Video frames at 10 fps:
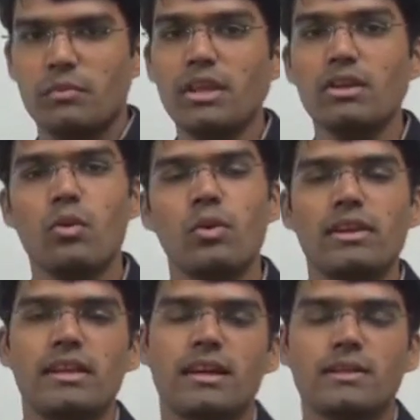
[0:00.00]
should be
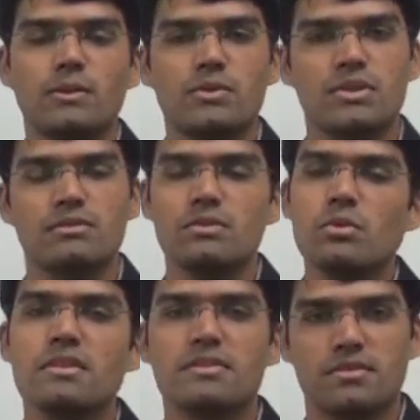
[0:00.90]
only conclusion
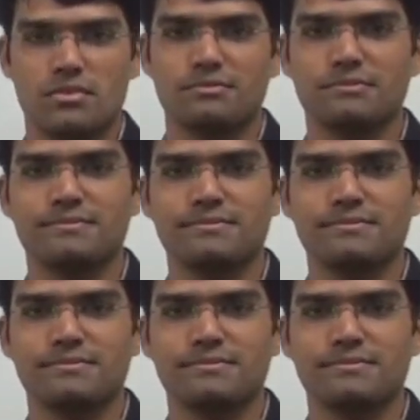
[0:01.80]
2 is true.